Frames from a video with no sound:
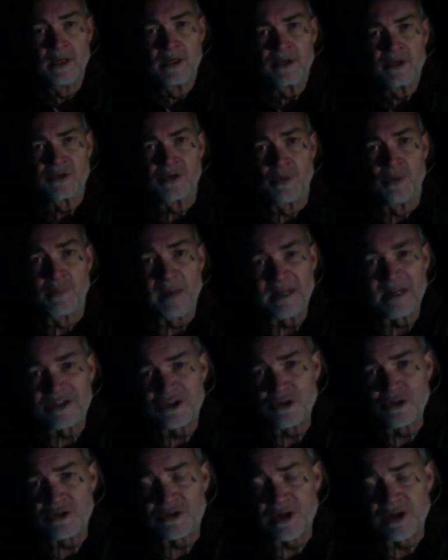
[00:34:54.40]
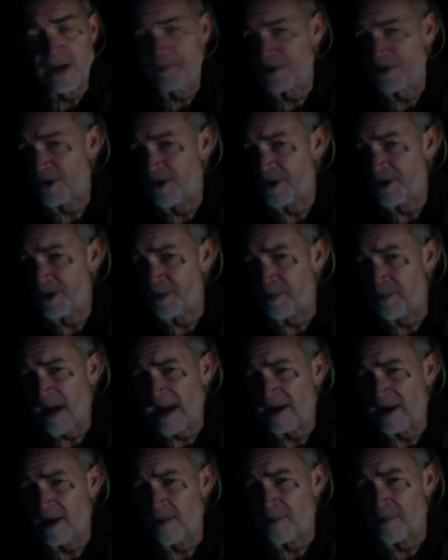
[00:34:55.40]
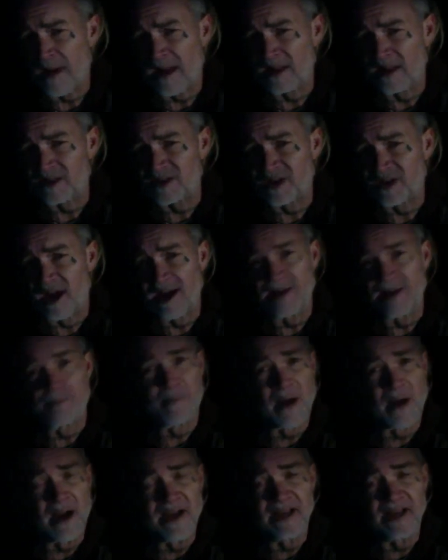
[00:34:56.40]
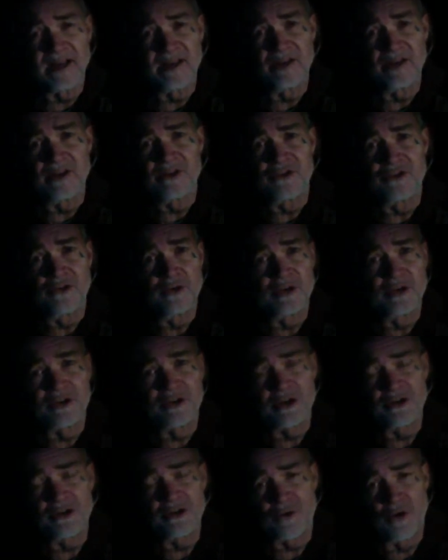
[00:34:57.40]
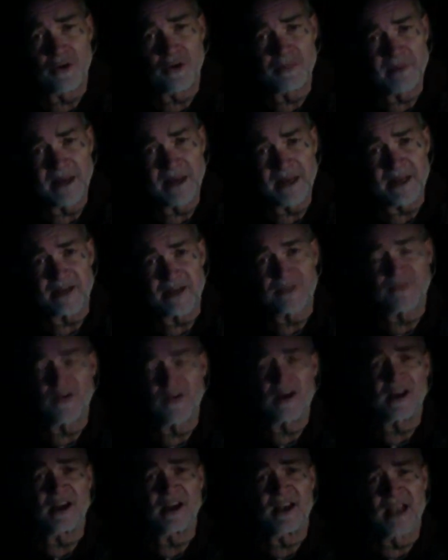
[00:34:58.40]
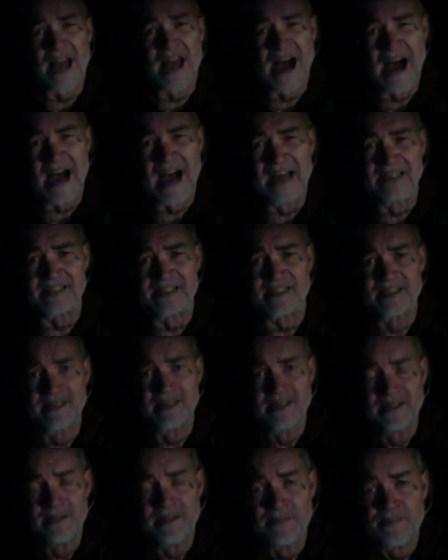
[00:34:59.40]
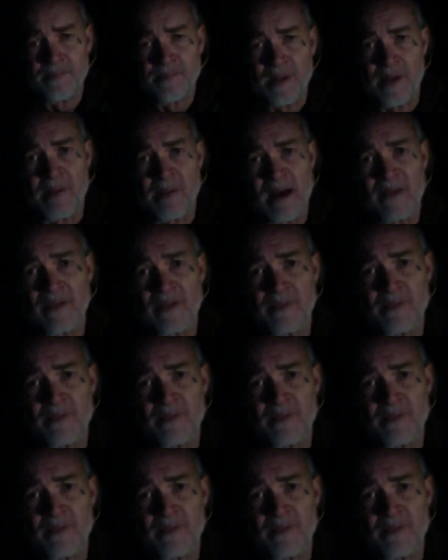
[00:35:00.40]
So best you stop turning your back on Palestine and buying into the Jewish-controlled media's fucking lies about the